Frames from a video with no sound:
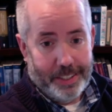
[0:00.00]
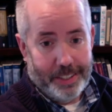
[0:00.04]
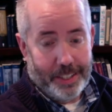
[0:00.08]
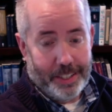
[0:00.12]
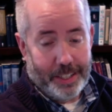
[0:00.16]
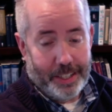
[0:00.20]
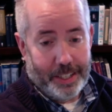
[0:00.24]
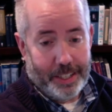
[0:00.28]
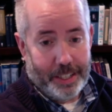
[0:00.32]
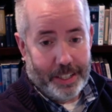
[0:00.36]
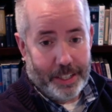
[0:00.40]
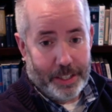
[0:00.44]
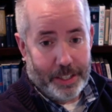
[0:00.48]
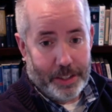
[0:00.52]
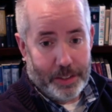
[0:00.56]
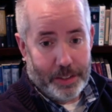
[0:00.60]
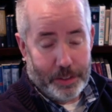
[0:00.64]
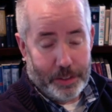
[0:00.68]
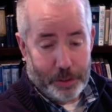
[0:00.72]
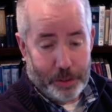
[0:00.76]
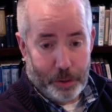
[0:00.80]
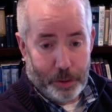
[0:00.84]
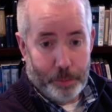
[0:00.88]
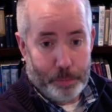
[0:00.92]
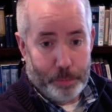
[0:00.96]
Uh,
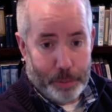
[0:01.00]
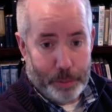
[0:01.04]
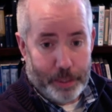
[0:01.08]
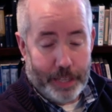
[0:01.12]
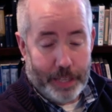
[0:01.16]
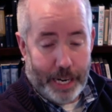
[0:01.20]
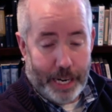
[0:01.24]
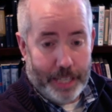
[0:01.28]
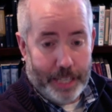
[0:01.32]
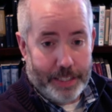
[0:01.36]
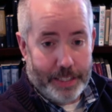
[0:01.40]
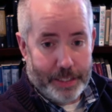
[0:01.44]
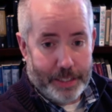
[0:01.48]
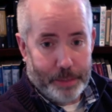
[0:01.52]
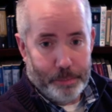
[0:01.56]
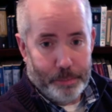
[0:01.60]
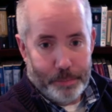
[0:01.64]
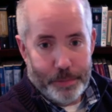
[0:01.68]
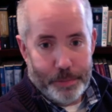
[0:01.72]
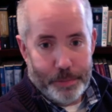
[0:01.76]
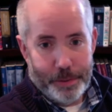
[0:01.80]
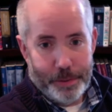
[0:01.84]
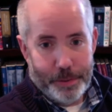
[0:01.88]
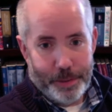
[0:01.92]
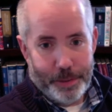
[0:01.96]
don't be like them.
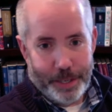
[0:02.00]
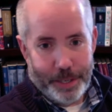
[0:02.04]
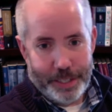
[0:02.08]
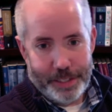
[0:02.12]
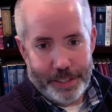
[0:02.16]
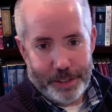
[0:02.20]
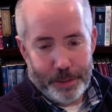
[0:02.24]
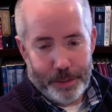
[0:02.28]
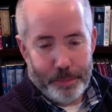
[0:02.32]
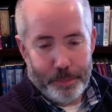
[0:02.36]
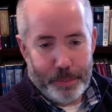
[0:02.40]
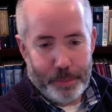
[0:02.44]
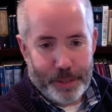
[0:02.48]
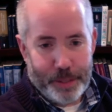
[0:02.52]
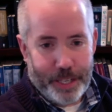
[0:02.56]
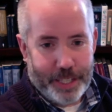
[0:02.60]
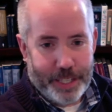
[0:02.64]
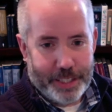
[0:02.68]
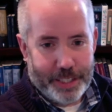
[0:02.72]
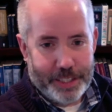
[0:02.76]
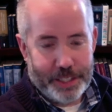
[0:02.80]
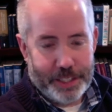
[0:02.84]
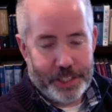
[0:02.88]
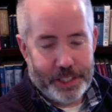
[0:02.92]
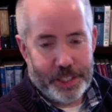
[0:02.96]
right? Don't be
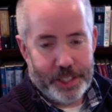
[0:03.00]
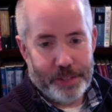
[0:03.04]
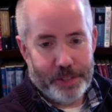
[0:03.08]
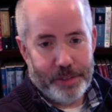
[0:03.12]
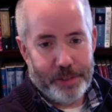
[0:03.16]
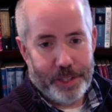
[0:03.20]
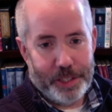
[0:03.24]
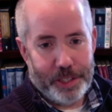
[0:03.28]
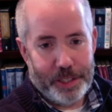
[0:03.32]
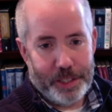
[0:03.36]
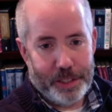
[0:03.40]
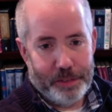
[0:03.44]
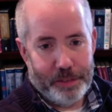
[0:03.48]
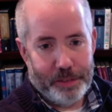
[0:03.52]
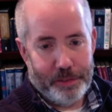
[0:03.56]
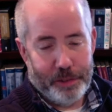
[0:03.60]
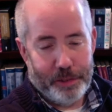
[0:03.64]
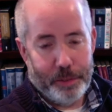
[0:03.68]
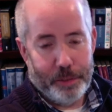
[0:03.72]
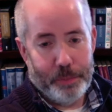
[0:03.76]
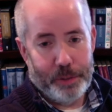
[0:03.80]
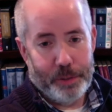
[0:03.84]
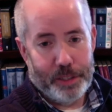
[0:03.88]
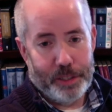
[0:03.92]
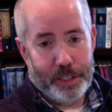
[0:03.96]
like this generation of
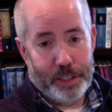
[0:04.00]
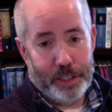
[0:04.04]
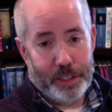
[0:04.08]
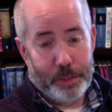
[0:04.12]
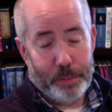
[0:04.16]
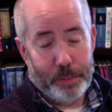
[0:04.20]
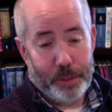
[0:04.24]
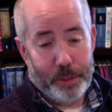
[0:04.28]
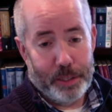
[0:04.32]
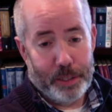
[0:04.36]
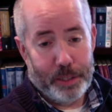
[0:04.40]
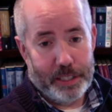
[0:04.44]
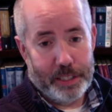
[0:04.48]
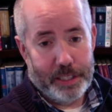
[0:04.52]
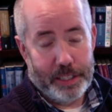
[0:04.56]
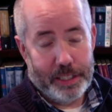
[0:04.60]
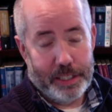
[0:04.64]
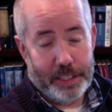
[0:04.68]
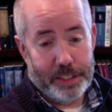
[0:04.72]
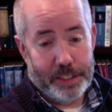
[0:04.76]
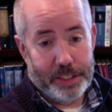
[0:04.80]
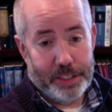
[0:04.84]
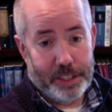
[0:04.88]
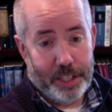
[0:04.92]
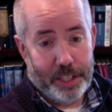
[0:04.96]
grumbling and complaining
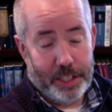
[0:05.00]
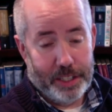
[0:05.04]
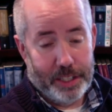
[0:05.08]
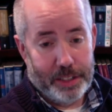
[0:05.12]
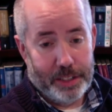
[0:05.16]
against God.